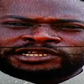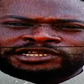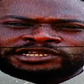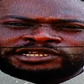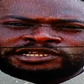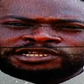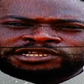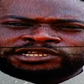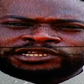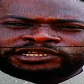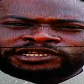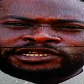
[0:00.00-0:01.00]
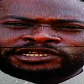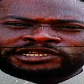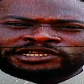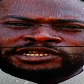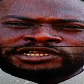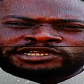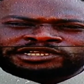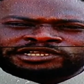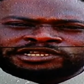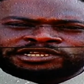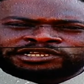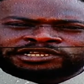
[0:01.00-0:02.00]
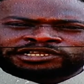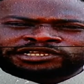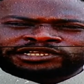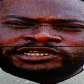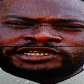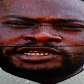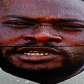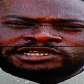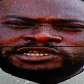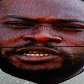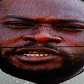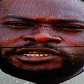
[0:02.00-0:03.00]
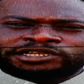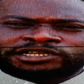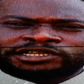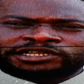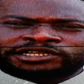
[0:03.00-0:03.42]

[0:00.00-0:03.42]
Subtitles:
The person shown says nothing.